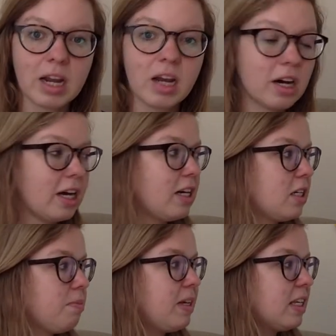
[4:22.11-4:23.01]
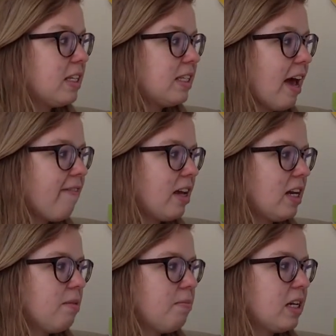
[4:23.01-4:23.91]
Good, it should be the 7
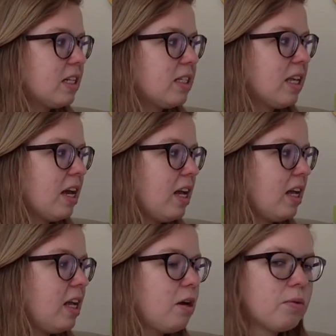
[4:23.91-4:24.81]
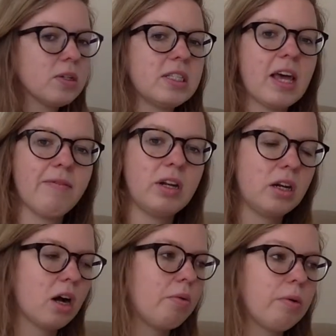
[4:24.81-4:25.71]
because it equals 7
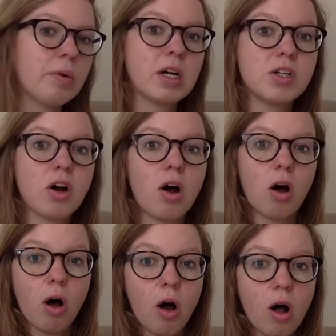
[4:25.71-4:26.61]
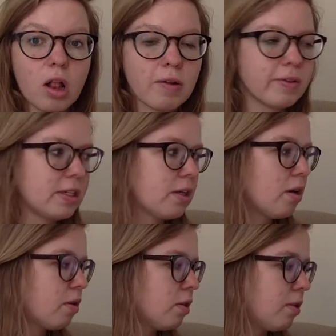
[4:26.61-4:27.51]
in all. We want to draw all of the
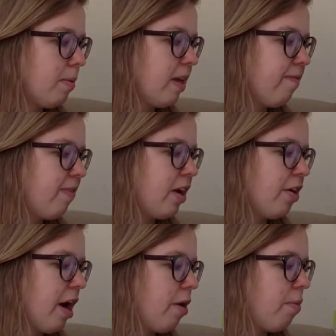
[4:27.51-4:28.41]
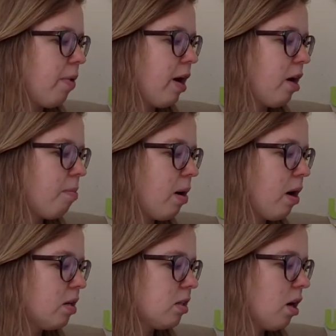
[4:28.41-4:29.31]
circles so we can figure out where our
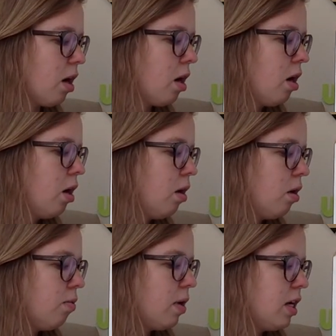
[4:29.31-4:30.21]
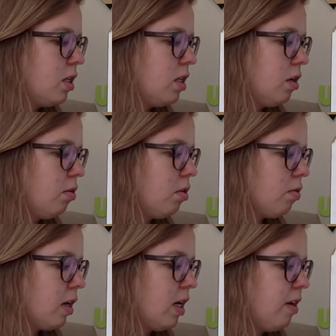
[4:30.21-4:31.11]
parts are. 1, 2,
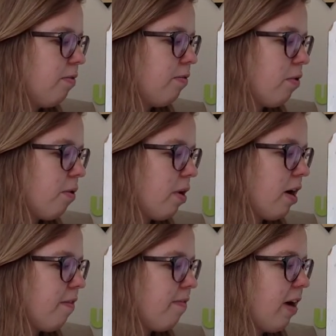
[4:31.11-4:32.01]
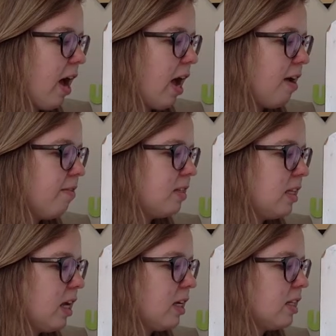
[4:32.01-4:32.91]
3, 4, 5,
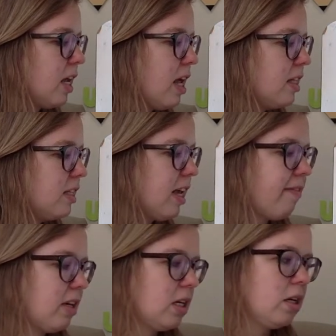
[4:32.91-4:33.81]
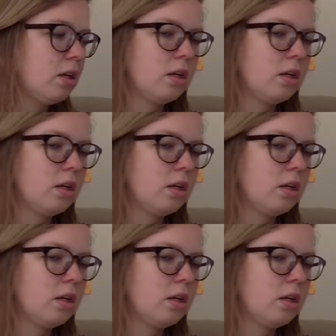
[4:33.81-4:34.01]
6, and 7.